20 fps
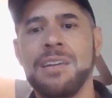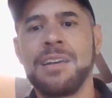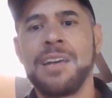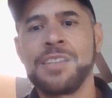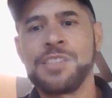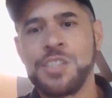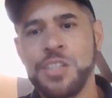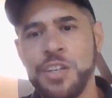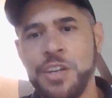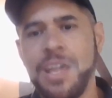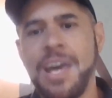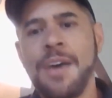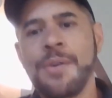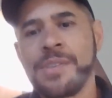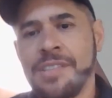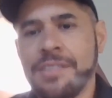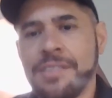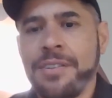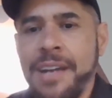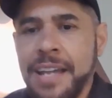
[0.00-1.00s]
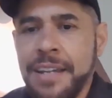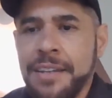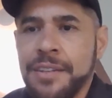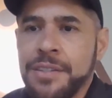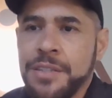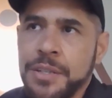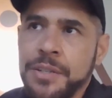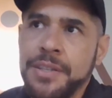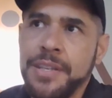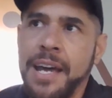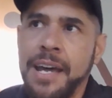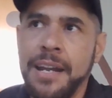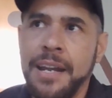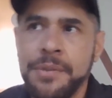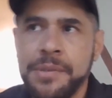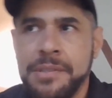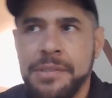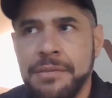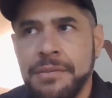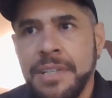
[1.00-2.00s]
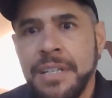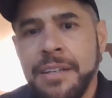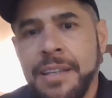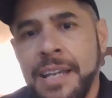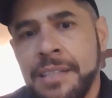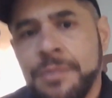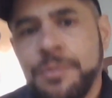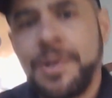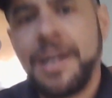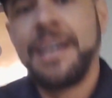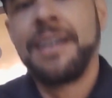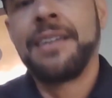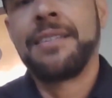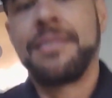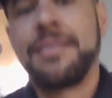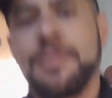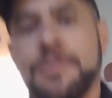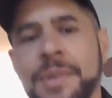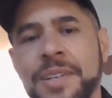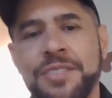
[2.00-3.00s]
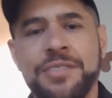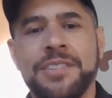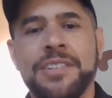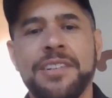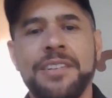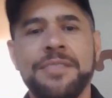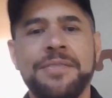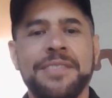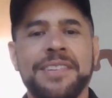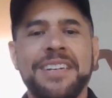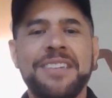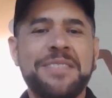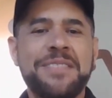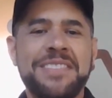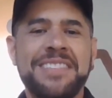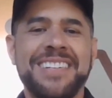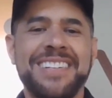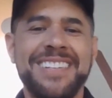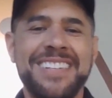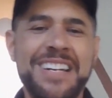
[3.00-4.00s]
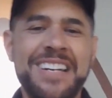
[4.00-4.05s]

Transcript: And so I was trying to do that. I was, that's why I took my shirt off and everything.